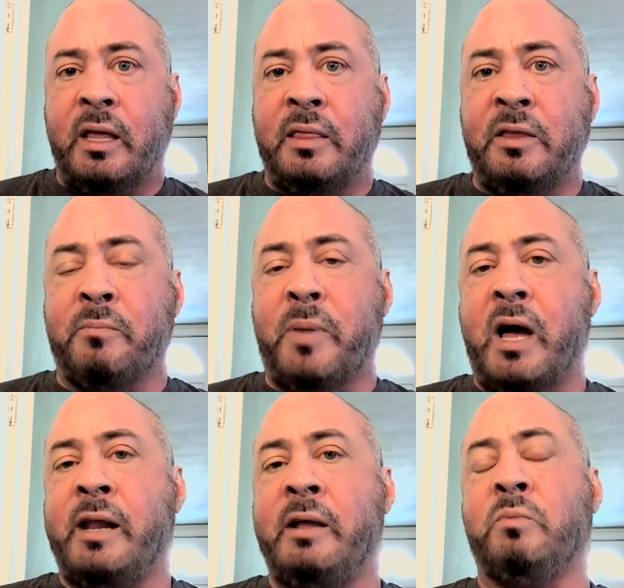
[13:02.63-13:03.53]
Your
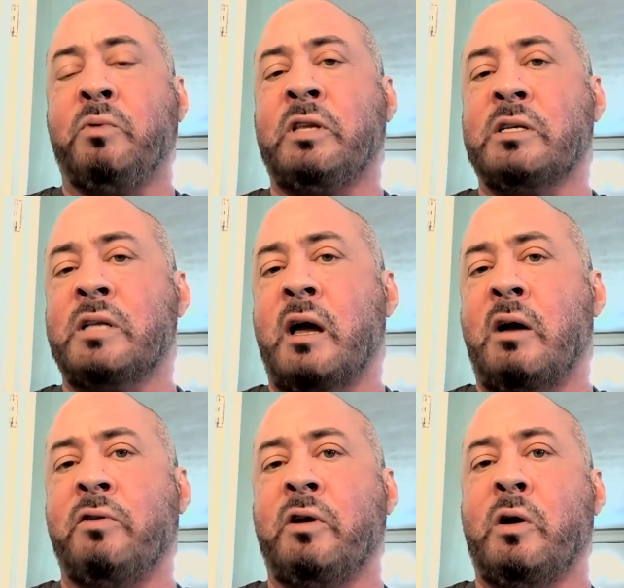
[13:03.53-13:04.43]
body does not
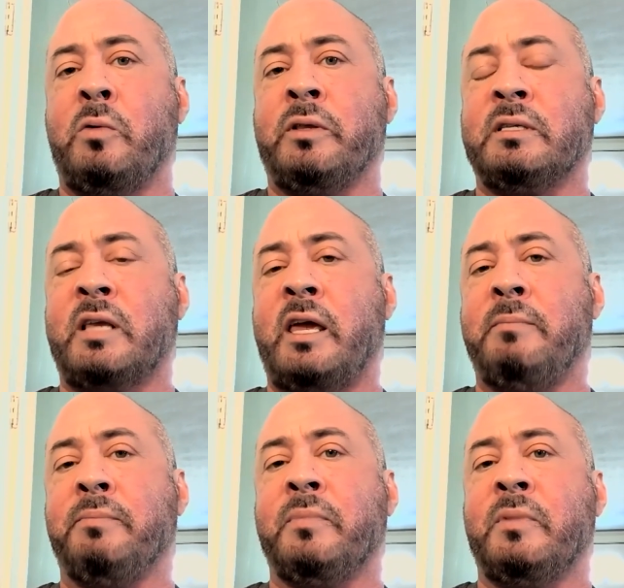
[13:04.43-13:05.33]
undergo the
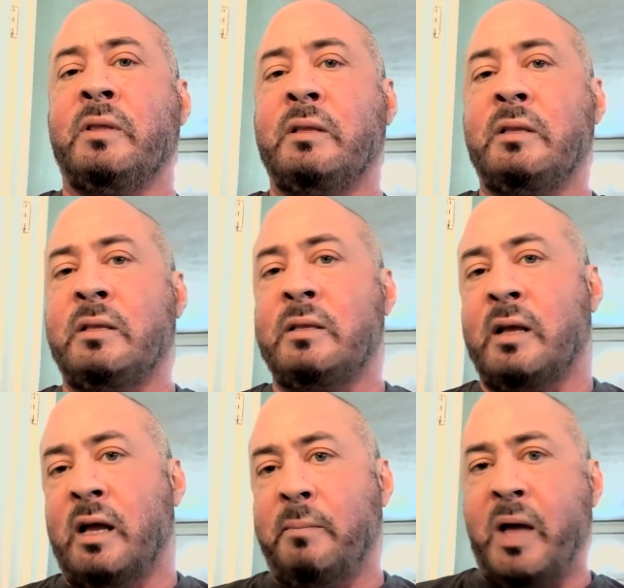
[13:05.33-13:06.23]
same
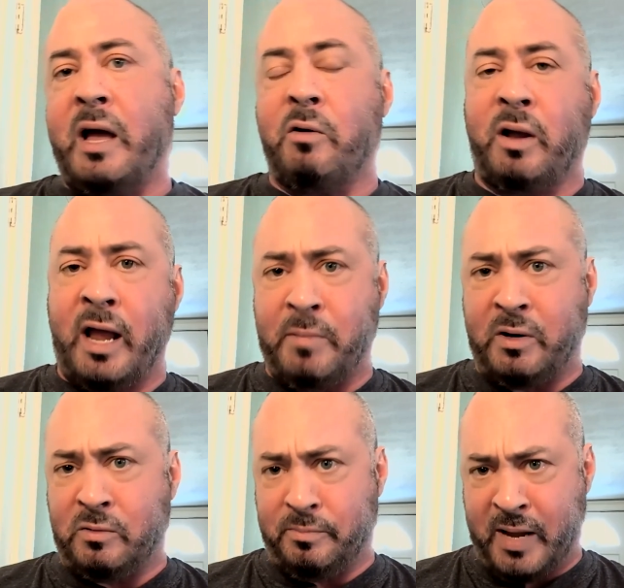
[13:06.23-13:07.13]

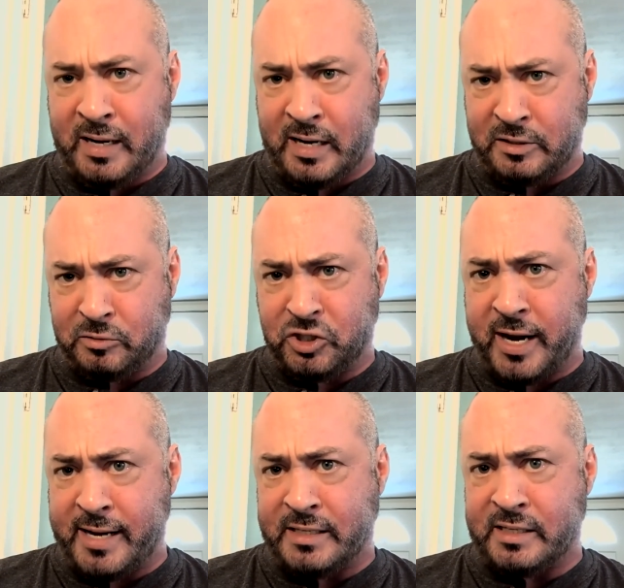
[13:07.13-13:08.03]
biochemical, biological
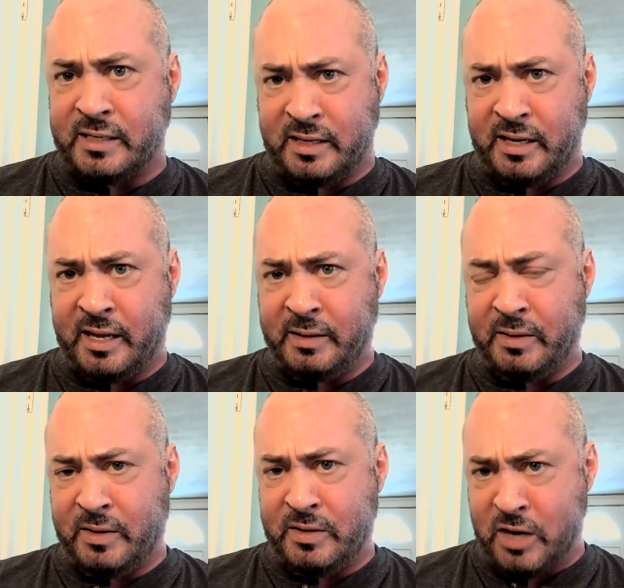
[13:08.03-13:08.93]
changes it, it
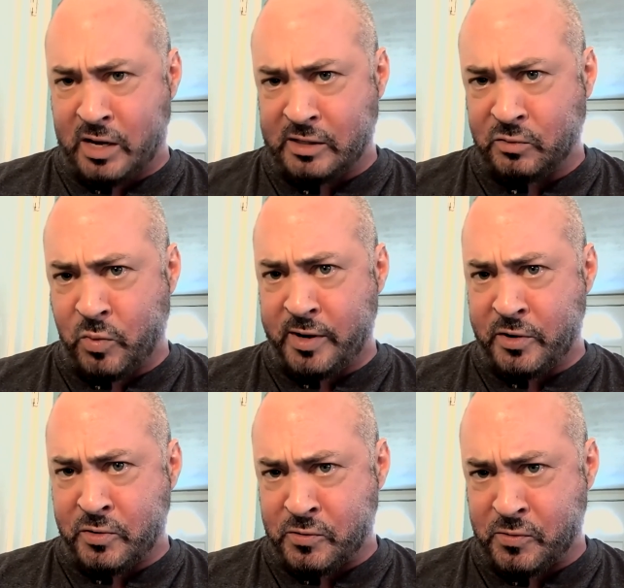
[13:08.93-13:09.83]
does when
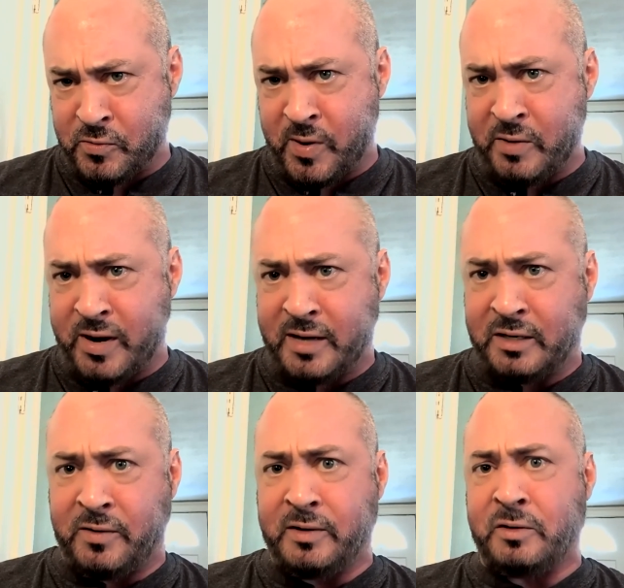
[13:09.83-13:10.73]
you're when you enter
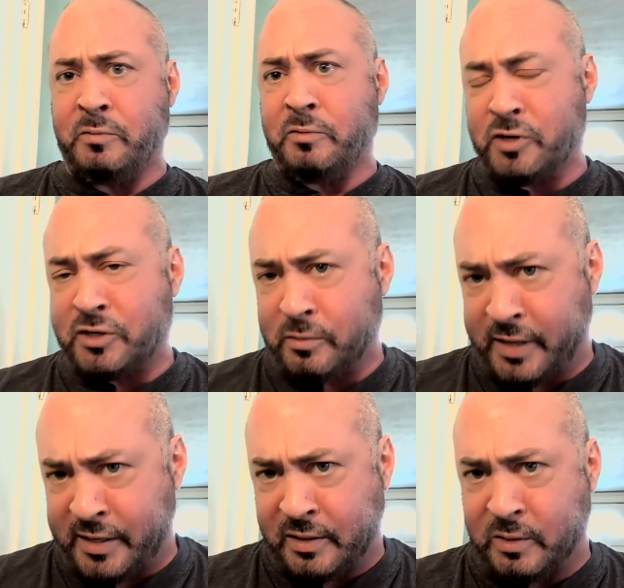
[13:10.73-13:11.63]
into nutritional
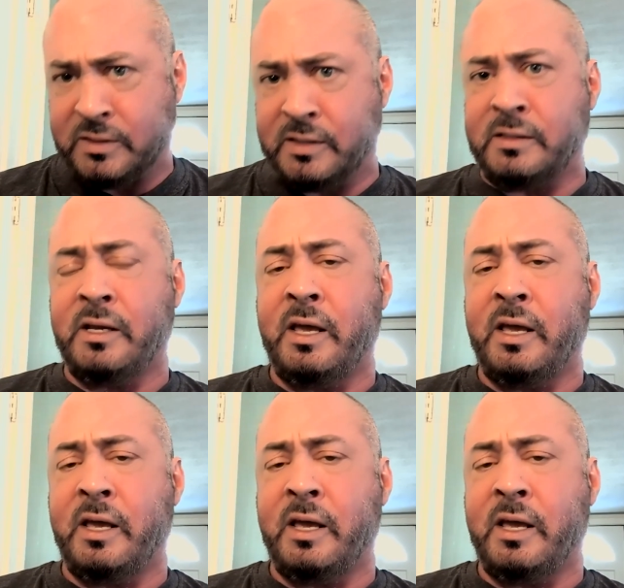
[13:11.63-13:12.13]
ketosis,